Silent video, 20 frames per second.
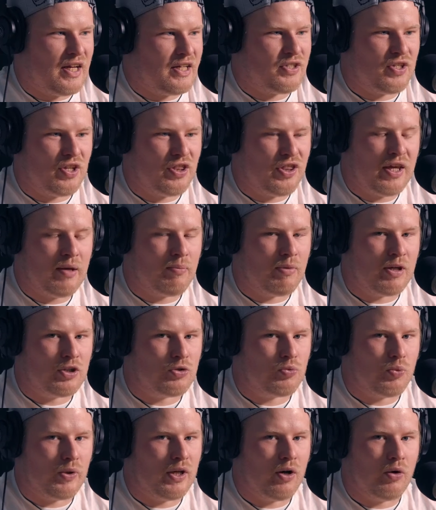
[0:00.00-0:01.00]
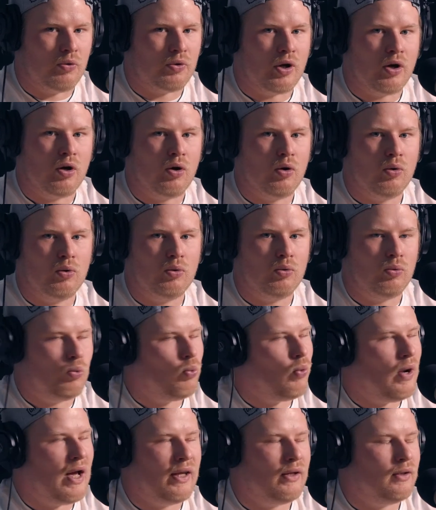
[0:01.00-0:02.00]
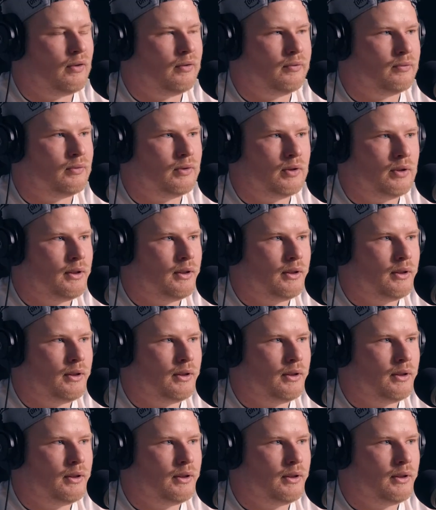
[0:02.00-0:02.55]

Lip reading: that's the thing. Because we don't know when